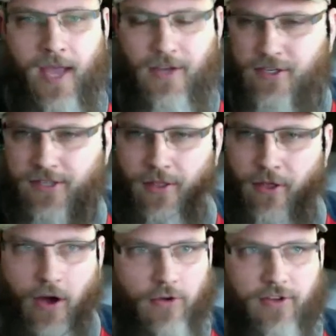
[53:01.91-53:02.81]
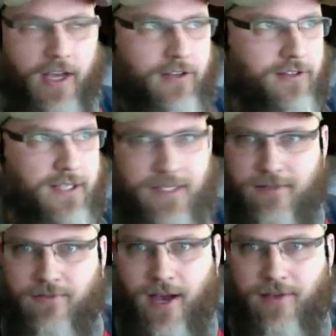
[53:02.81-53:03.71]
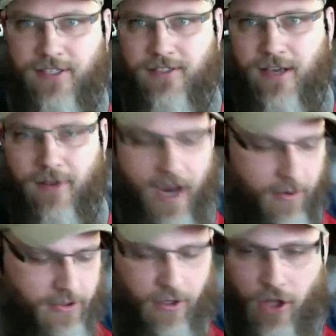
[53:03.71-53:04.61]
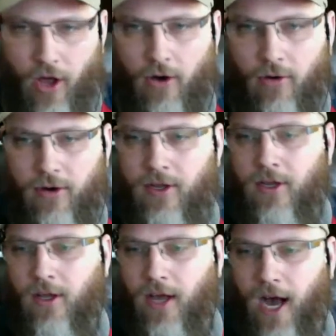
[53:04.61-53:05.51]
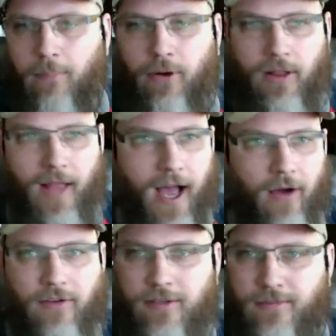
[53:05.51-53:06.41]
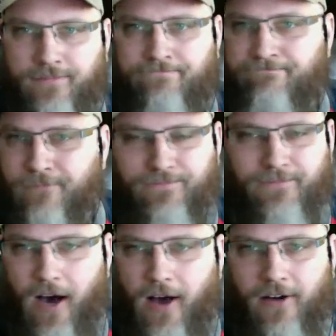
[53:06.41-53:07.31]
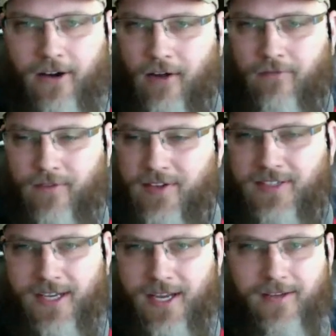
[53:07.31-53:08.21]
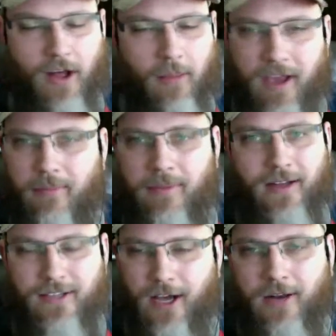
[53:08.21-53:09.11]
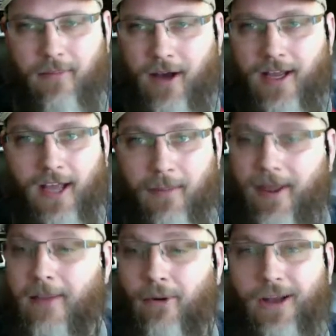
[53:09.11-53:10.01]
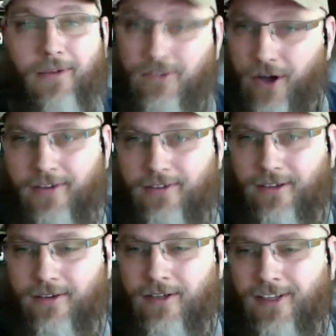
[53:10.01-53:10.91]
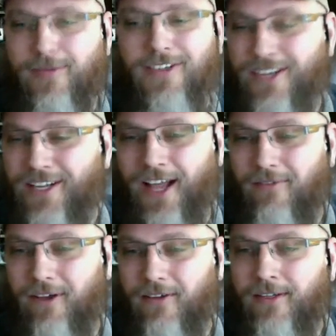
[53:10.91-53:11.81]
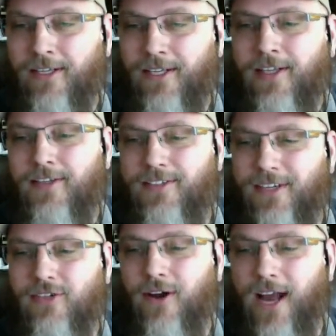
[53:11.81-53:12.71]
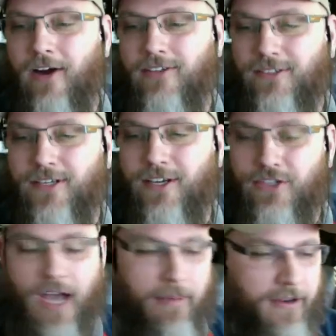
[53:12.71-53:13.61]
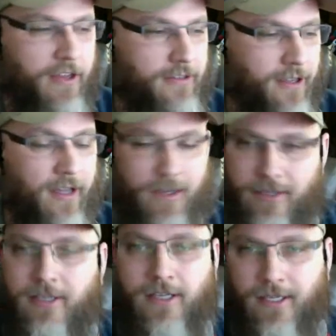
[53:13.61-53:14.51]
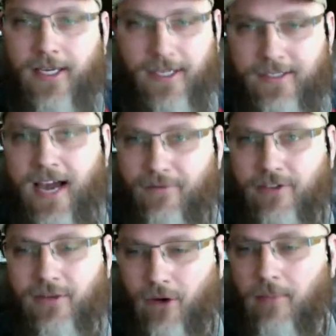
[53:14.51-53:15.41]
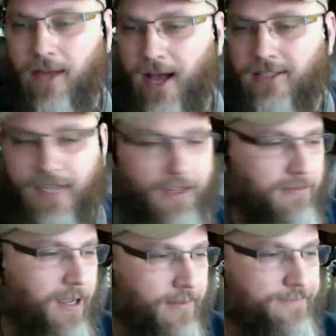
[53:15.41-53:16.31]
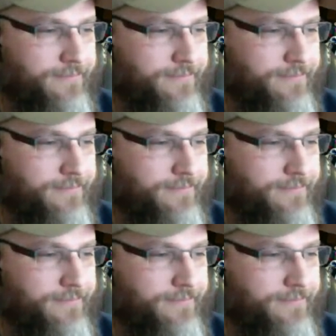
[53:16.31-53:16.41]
And just in those 5, 6, 7 hours alone, I'll pull out 100, 150 CDs. That'll make me a ton of money. And by that point, I'm exhausted. As much as I love it, 6 straight hours of CD shopping it's time for some rum cocktails, man.